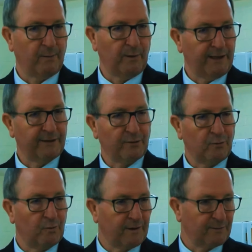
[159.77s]
we didn't
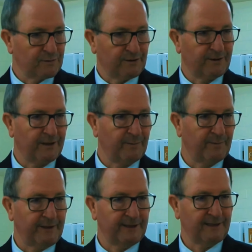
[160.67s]
know where it was going to
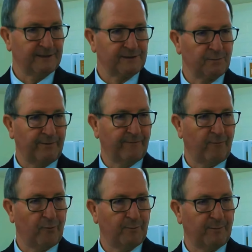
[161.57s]
come inland. So we
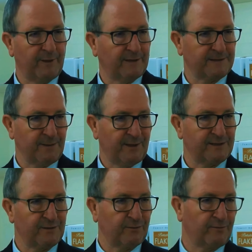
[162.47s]
formed a big
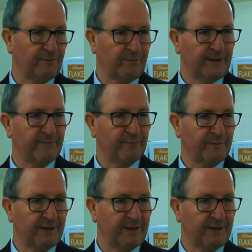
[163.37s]
semicircle that ran from